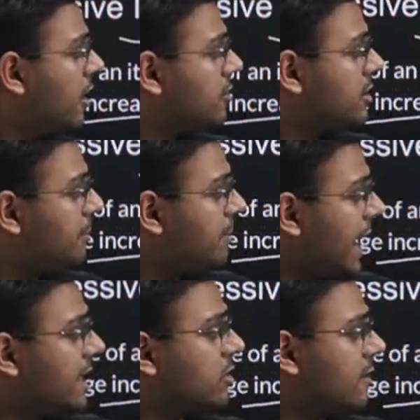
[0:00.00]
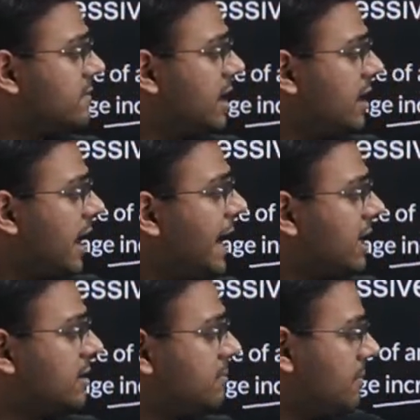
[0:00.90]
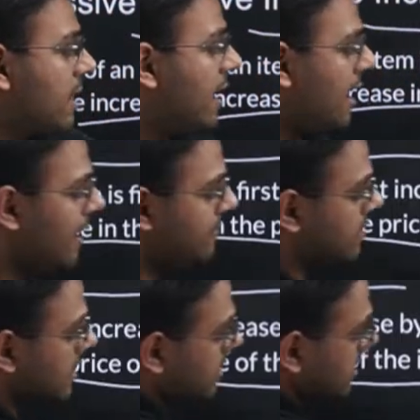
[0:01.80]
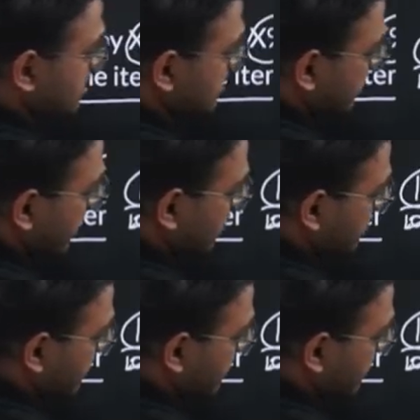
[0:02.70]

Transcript: So the price of the item after this scenario,